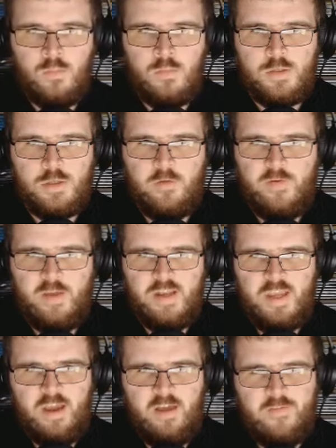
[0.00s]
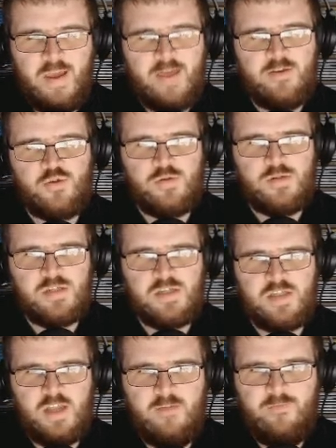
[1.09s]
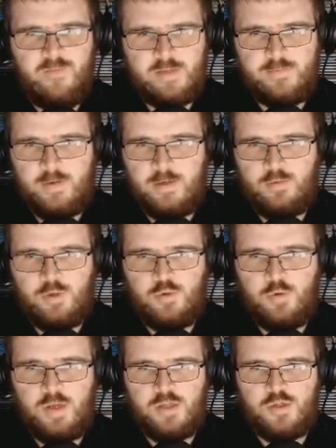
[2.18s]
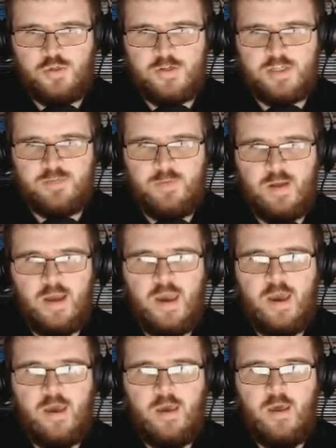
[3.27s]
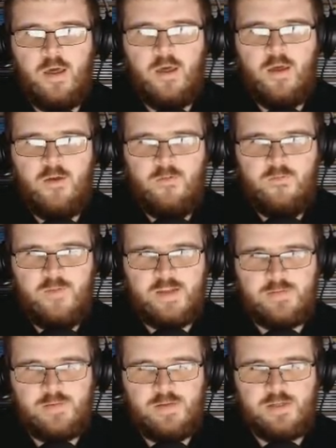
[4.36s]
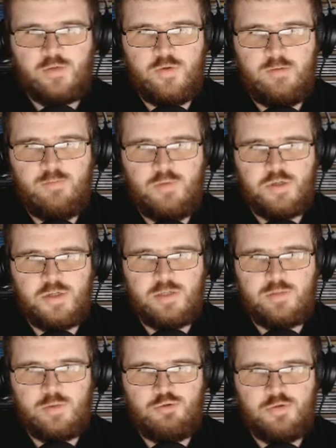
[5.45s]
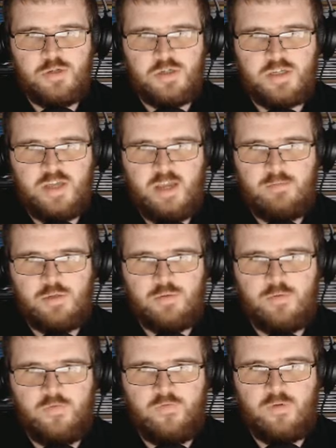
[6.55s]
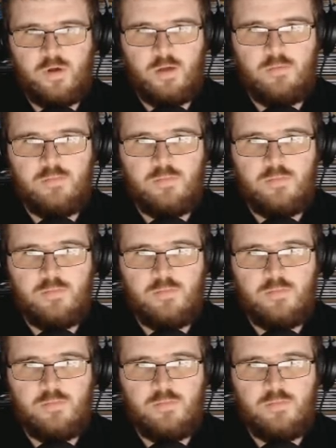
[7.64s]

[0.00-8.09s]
So, are there any other entrances in this world which we can transpire? There's these green bushes which we just came to and from.